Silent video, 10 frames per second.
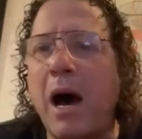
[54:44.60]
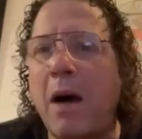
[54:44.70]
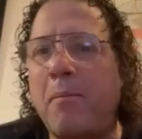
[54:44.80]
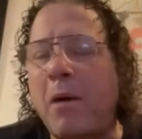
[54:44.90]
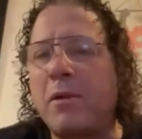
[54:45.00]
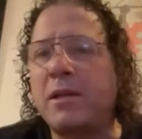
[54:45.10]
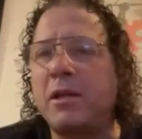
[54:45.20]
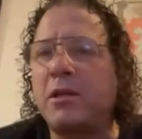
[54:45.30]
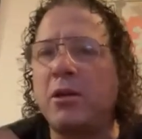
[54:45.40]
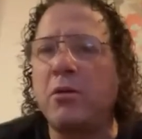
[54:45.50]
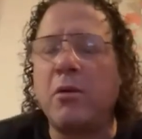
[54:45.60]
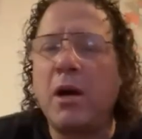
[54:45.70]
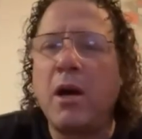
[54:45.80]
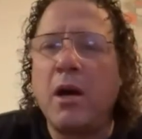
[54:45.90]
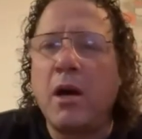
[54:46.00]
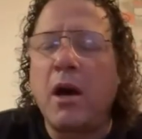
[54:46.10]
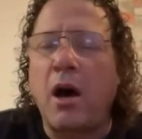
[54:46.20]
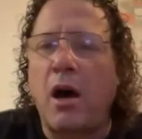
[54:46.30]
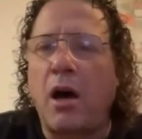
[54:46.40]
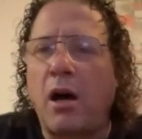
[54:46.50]
hop. I was into
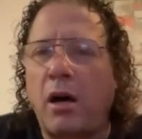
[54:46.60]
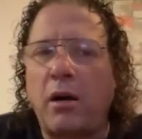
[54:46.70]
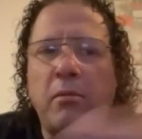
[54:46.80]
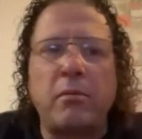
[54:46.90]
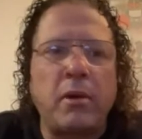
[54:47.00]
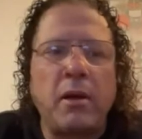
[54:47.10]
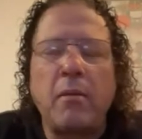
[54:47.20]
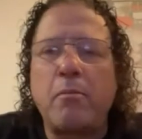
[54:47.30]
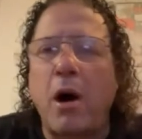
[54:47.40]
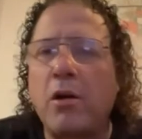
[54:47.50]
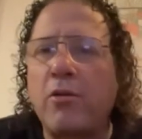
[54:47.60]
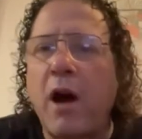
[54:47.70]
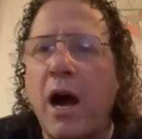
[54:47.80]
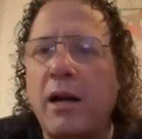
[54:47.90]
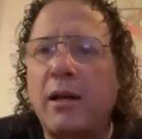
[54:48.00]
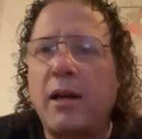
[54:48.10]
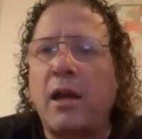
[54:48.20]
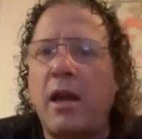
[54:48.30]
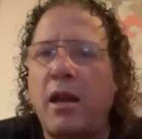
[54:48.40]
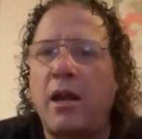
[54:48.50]
punk rock,
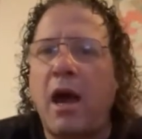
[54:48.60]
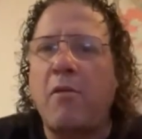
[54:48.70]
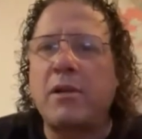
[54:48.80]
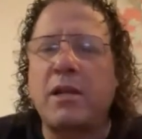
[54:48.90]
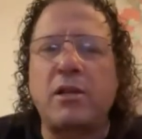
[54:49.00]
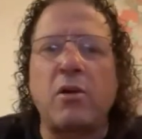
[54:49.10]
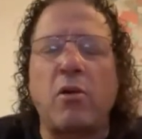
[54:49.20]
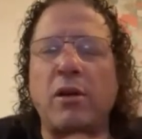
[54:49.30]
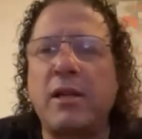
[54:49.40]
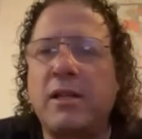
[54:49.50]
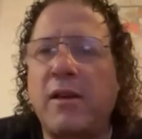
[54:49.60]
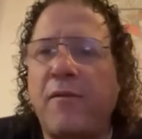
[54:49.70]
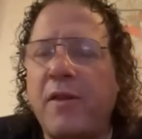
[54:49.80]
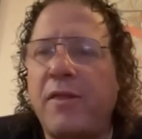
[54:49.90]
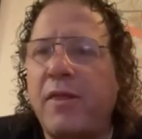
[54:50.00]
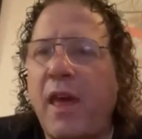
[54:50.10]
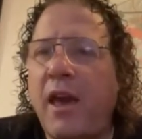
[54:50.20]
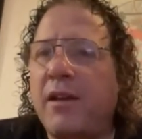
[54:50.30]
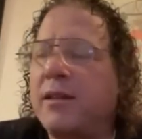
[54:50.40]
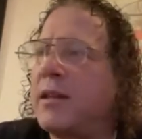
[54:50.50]
and I was into all these different
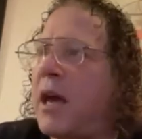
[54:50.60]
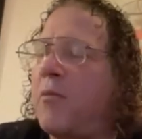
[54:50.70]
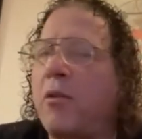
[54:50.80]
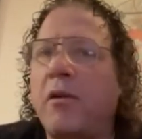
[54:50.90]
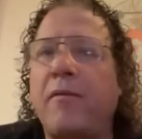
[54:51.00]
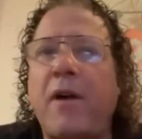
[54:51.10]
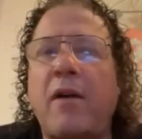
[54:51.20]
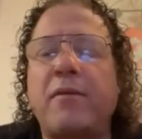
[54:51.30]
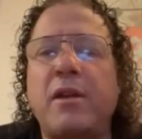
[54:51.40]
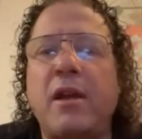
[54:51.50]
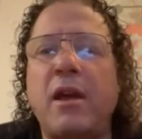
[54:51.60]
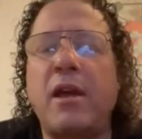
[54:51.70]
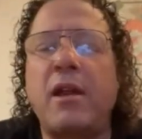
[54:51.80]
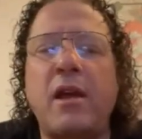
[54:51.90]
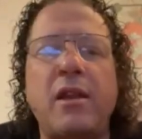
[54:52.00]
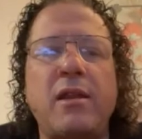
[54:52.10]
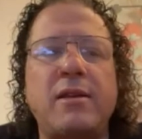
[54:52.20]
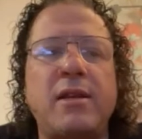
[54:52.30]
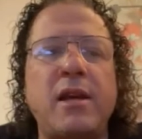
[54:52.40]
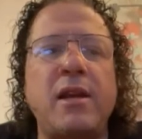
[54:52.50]
things that were involved in the
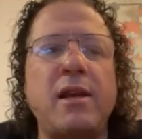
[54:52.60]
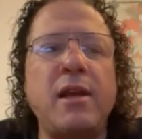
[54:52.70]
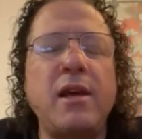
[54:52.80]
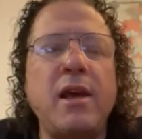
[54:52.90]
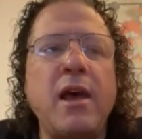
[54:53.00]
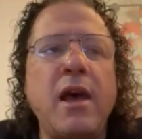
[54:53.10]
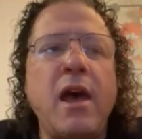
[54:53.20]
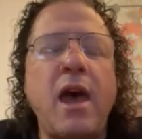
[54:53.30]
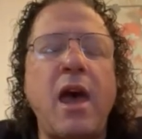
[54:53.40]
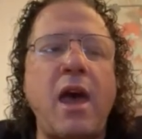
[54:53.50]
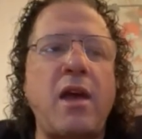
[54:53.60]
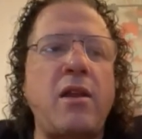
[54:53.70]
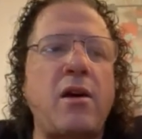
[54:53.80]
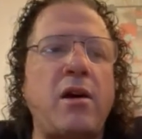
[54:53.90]
city. And